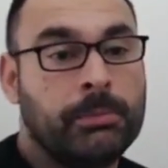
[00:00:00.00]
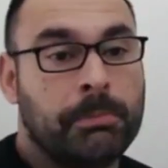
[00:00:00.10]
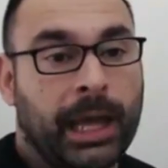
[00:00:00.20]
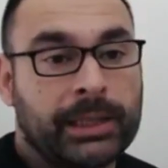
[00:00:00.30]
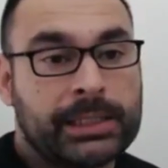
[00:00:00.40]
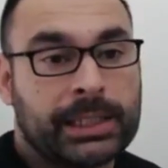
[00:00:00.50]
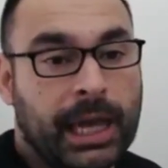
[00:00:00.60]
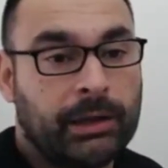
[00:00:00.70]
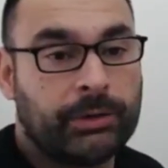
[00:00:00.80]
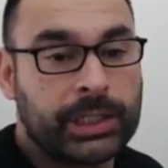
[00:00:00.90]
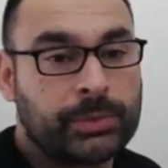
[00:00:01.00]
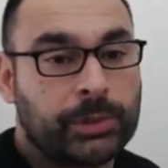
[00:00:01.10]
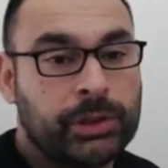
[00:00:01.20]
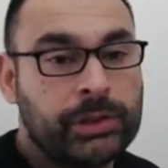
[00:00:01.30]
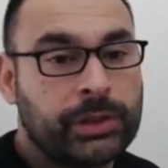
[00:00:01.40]
balanced calories,
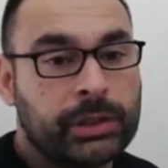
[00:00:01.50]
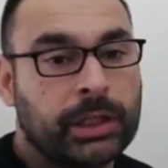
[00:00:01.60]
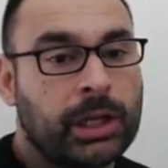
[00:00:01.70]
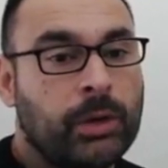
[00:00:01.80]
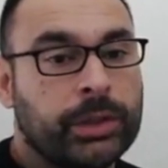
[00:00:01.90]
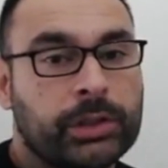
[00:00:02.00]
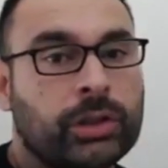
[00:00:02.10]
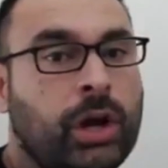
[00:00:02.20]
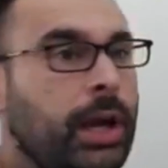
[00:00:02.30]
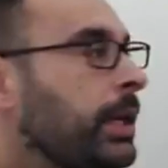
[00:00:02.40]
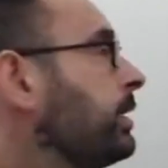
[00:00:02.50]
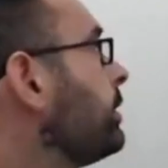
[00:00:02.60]
when you decide to go on a diet,